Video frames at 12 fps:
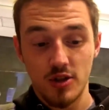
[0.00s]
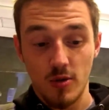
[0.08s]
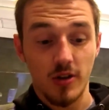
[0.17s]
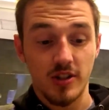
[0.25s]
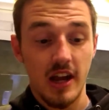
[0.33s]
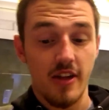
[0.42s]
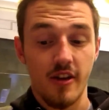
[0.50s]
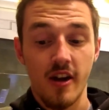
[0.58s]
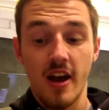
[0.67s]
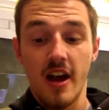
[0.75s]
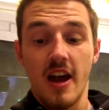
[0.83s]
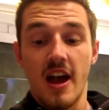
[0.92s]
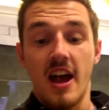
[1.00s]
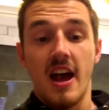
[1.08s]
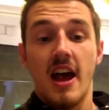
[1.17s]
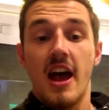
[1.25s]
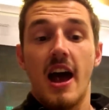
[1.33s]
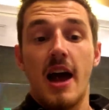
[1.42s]
So altogether,
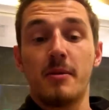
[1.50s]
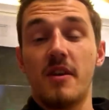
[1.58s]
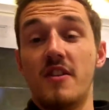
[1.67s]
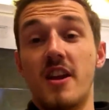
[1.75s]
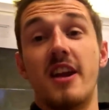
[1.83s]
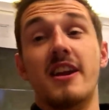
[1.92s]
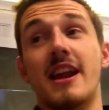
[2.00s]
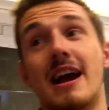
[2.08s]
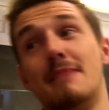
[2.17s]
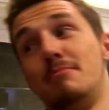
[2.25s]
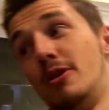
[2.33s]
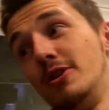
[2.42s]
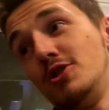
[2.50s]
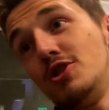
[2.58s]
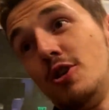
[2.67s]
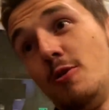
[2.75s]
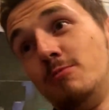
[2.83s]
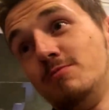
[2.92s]
I'm giving it a
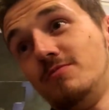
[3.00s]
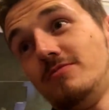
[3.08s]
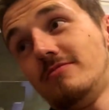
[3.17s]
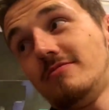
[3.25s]
9.2.